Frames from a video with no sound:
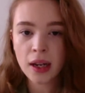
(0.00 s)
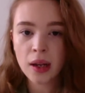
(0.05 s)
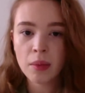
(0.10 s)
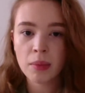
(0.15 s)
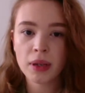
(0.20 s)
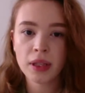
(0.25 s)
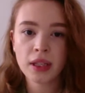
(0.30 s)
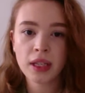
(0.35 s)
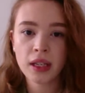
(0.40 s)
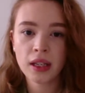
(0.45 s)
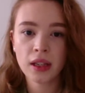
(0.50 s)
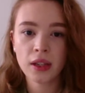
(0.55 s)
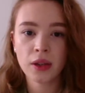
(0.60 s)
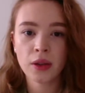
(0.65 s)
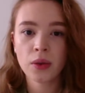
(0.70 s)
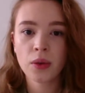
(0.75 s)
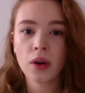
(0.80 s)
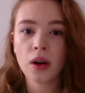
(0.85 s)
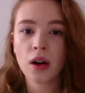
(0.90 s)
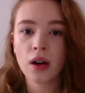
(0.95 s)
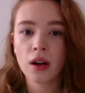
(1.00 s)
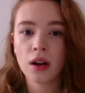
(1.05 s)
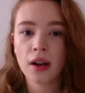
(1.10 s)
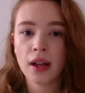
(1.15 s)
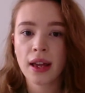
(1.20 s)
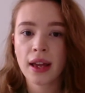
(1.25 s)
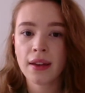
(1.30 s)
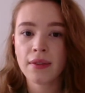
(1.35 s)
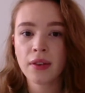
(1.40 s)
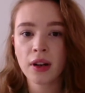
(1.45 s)
but that you are
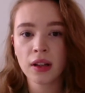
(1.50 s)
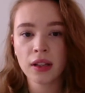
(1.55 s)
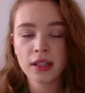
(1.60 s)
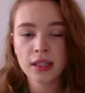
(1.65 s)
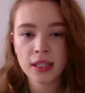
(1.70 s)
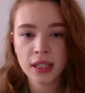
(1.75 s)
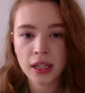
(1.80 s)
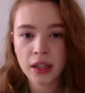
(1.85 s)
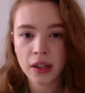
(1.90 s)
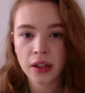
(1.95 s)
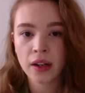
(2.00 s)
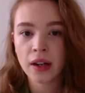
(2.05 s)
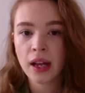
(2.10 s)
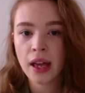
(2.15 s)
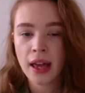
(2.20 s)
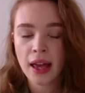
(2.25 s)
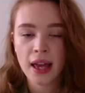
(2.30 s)
a volunteer.